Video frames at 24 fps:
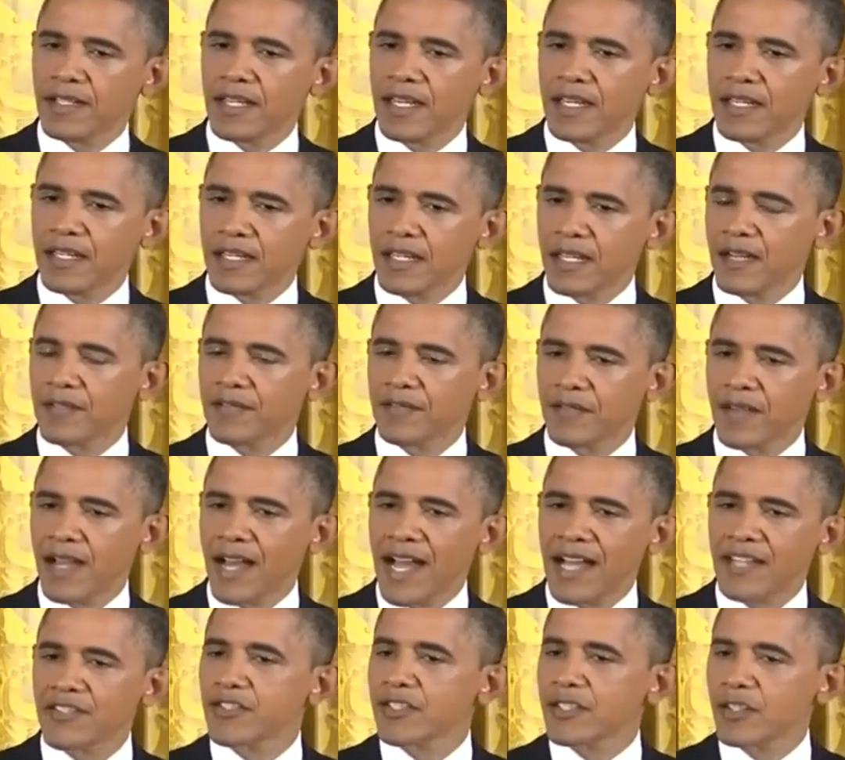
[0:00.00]
getting enough
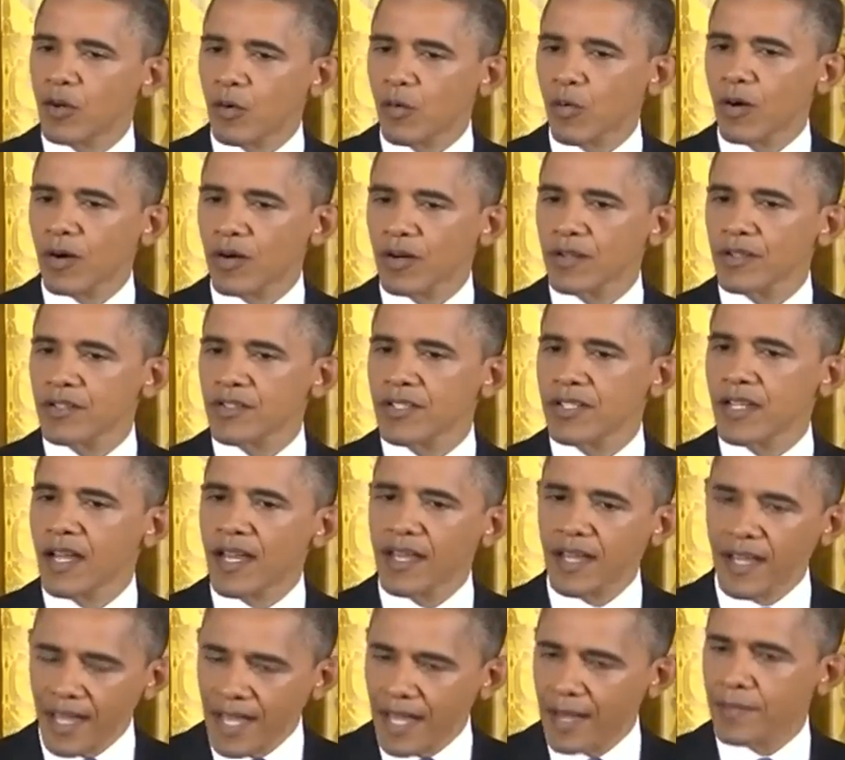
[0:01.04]
high-skilled workers, and
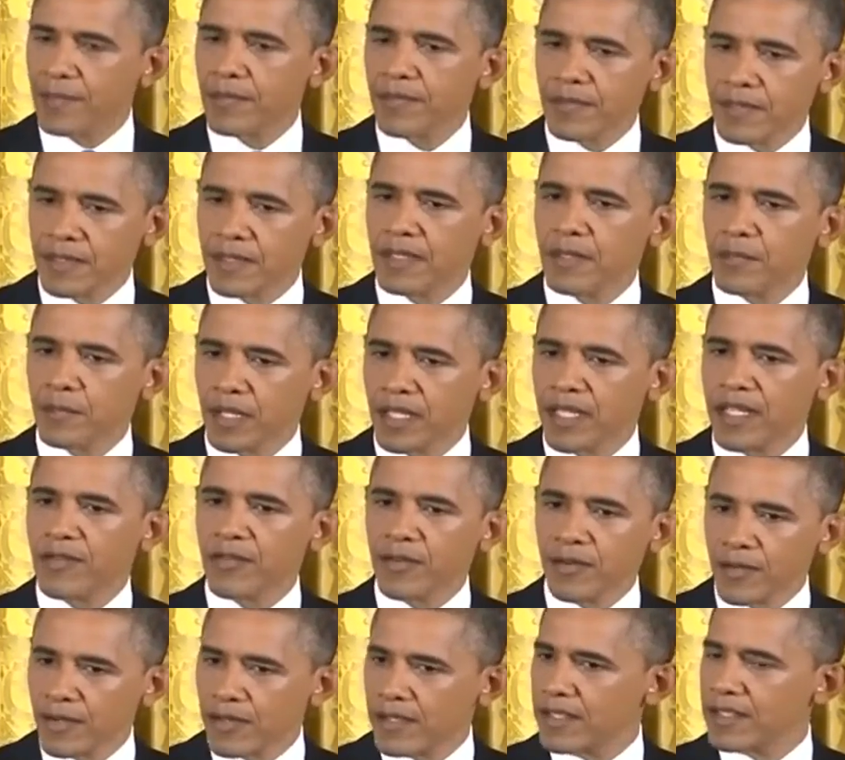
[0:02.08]
I am a
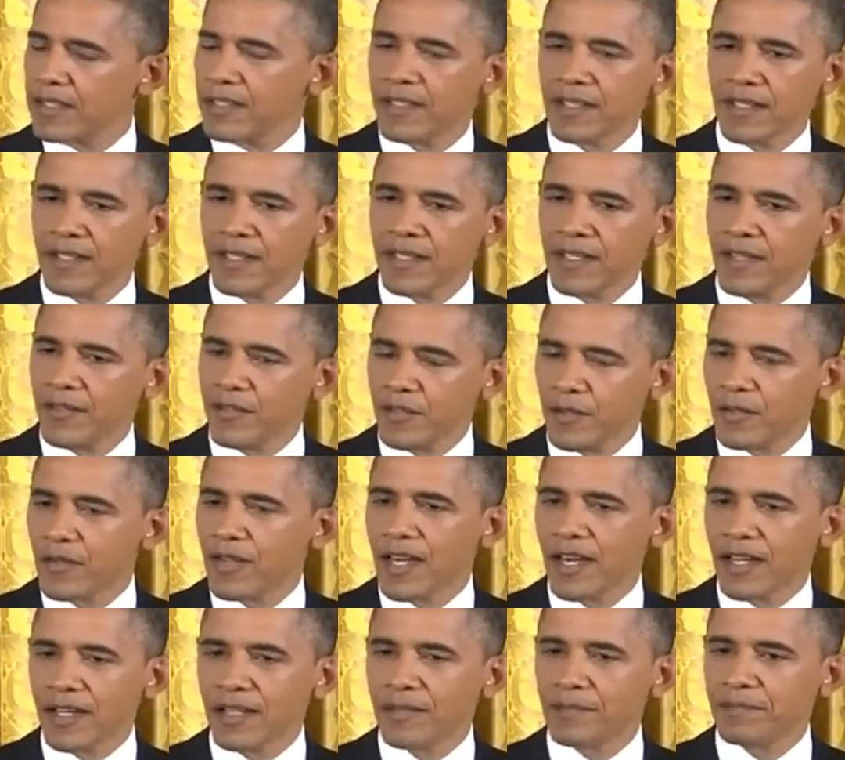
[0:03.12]
believer that if you've
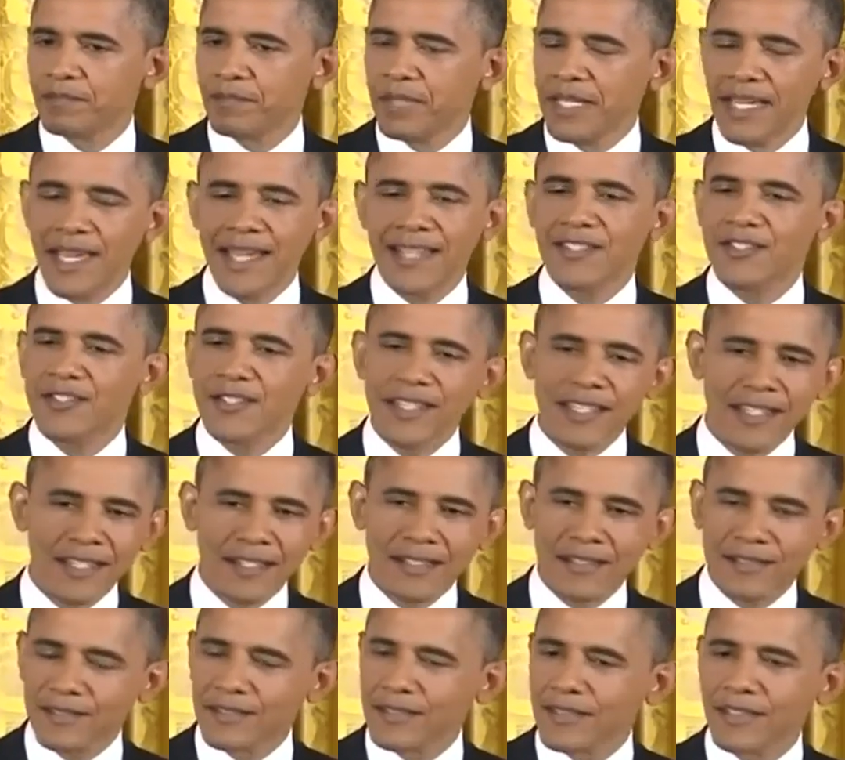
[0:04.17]
got a PhD
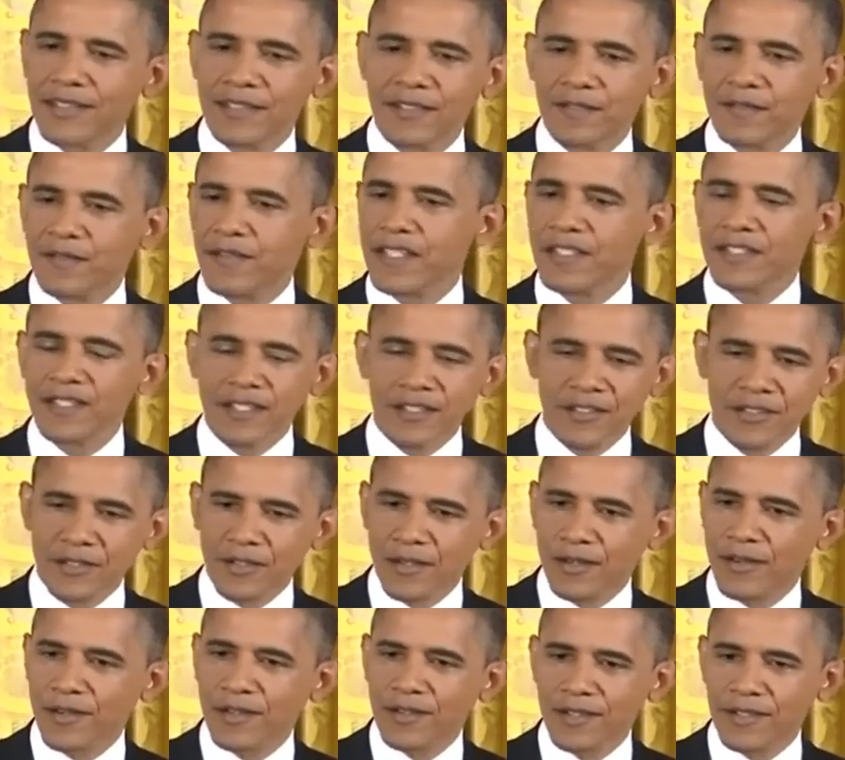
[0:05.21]
in
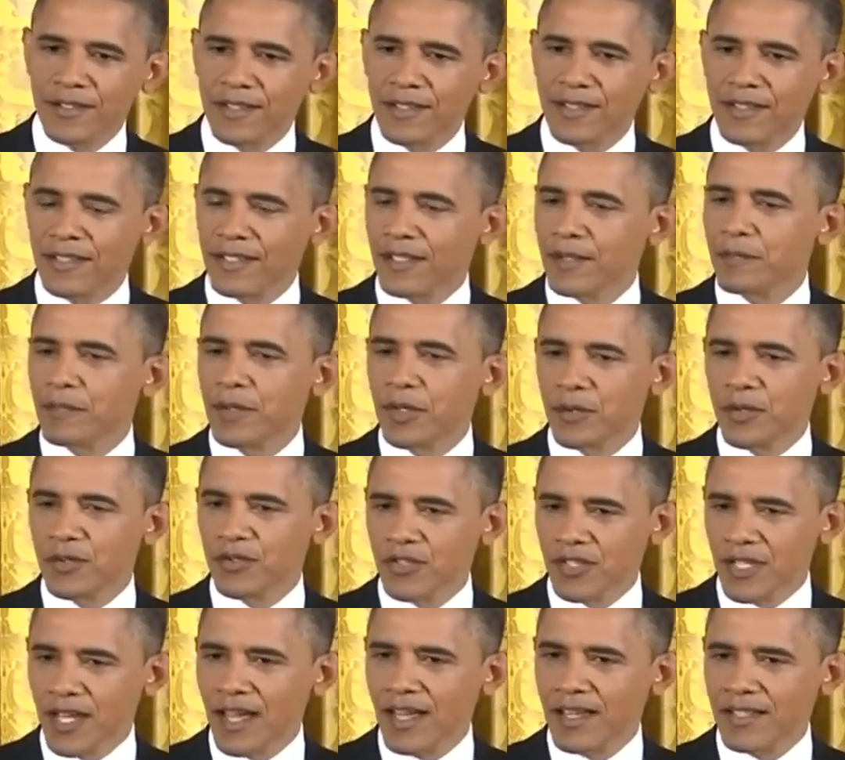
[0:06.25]
physics or
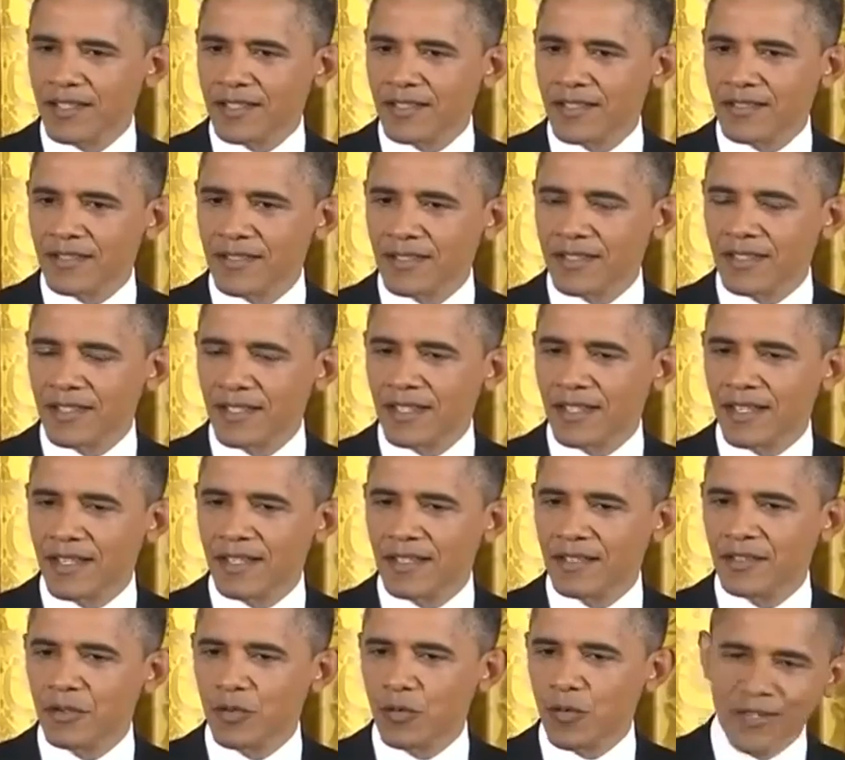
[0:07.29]
computer science
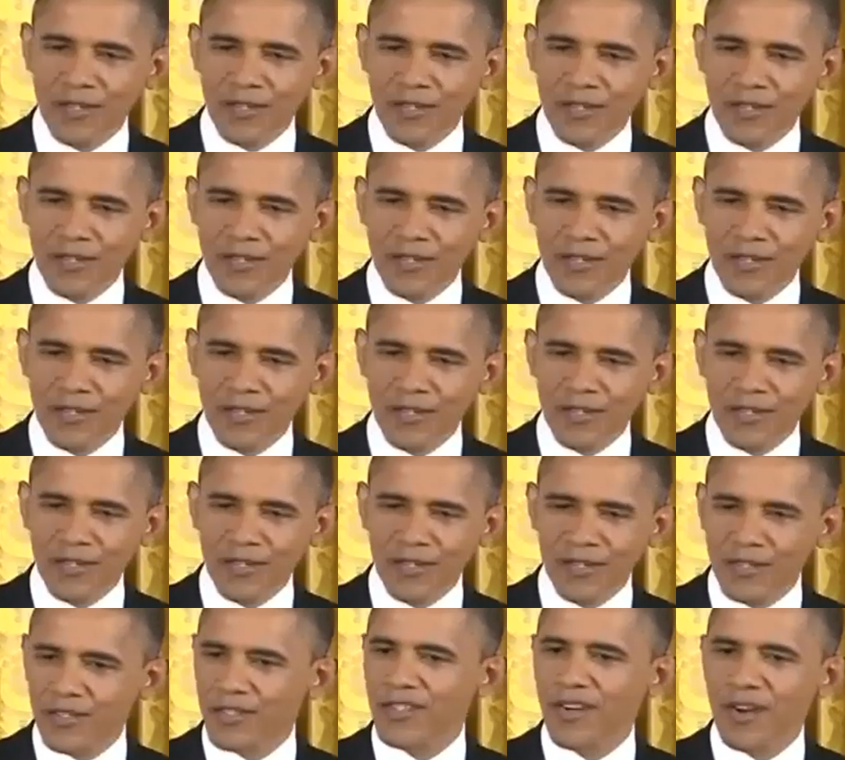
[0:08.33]
who wants to stay
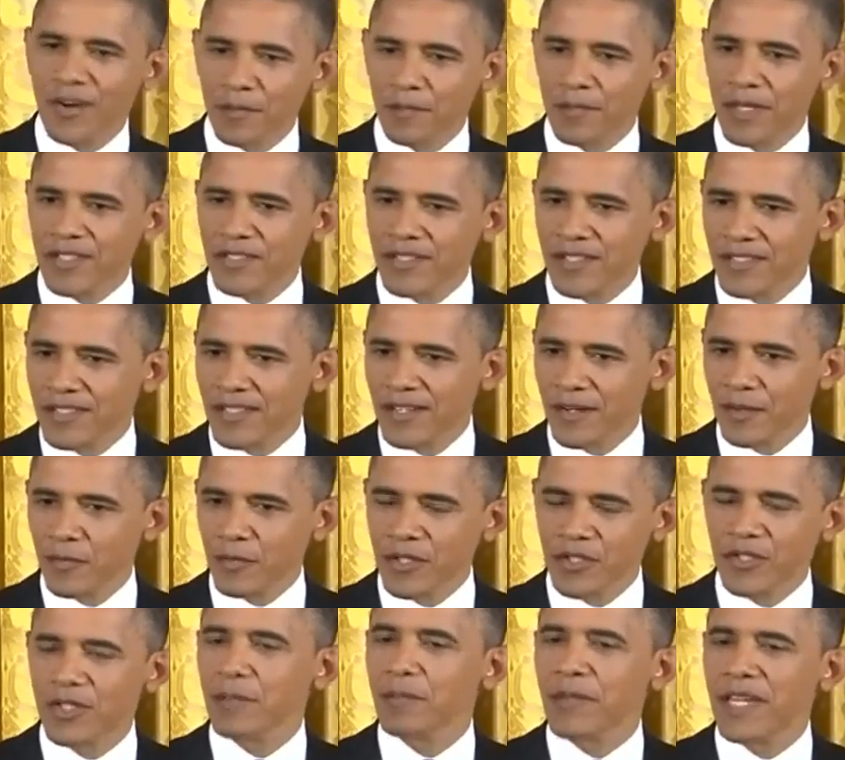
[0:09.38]
here and start a business here,
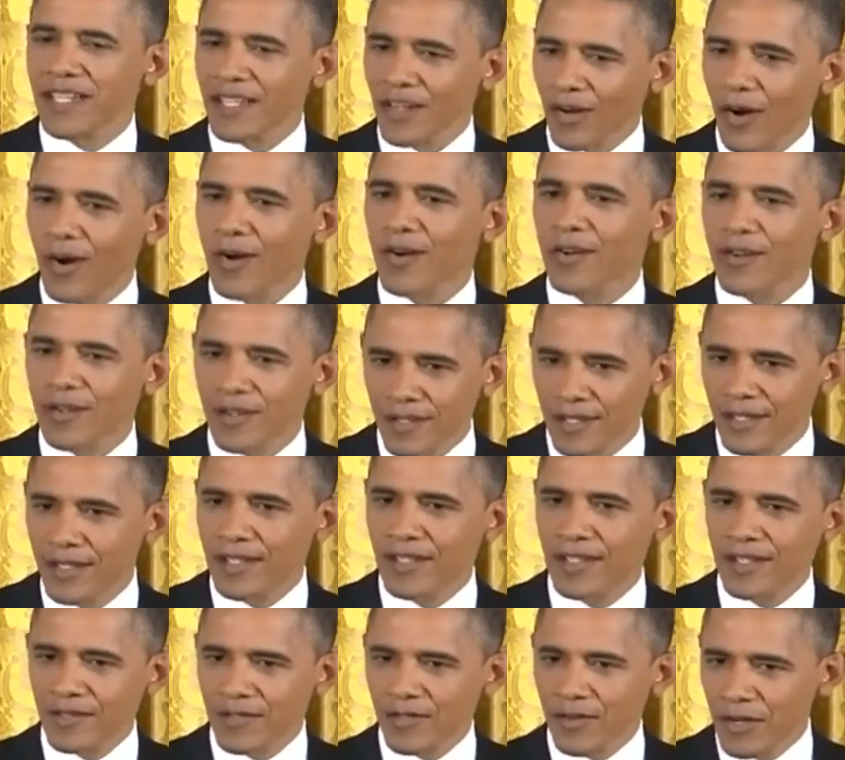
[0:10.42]
we shouldn't make it harder
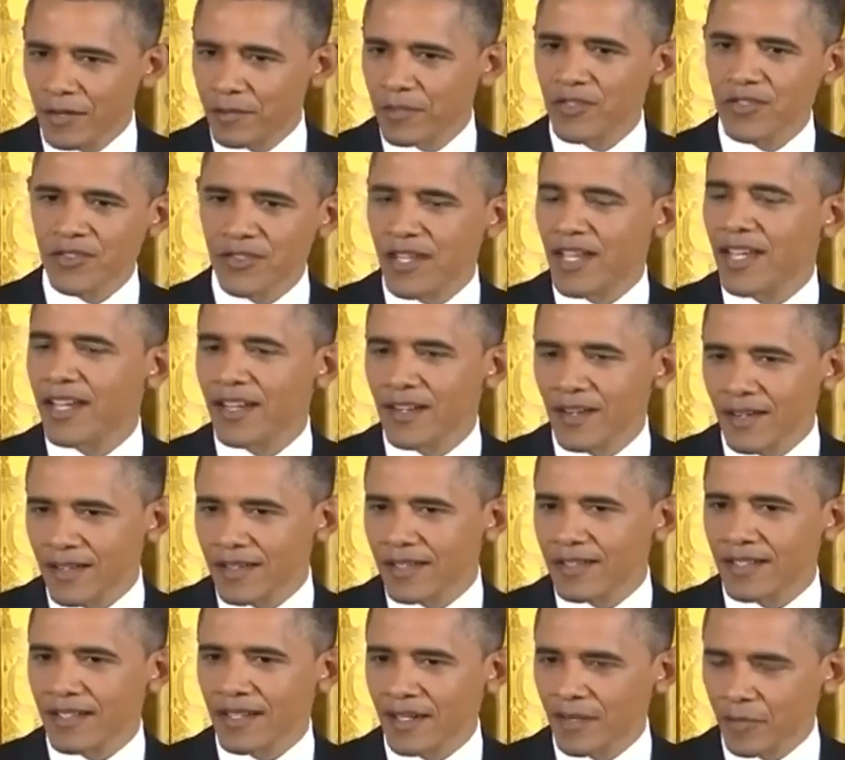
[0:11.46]
for him to stay here.